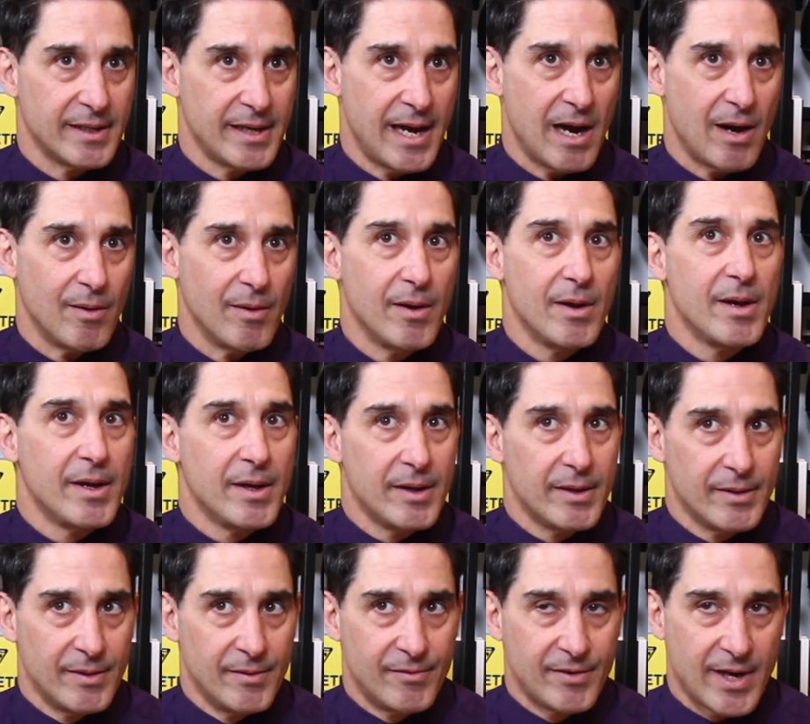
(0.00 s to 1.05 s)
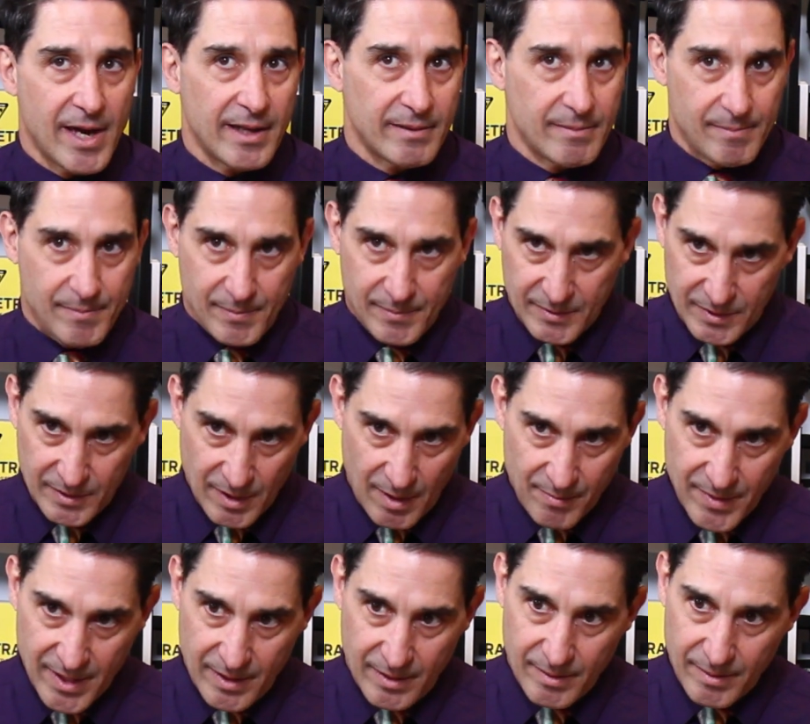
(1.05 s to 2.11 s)
Now, you've got
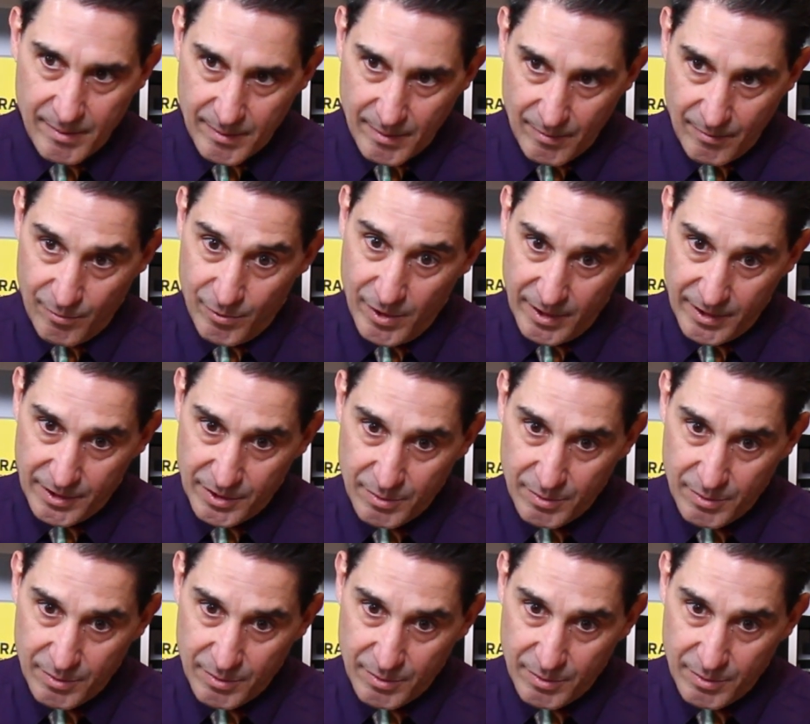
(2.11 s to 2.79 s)
some that are really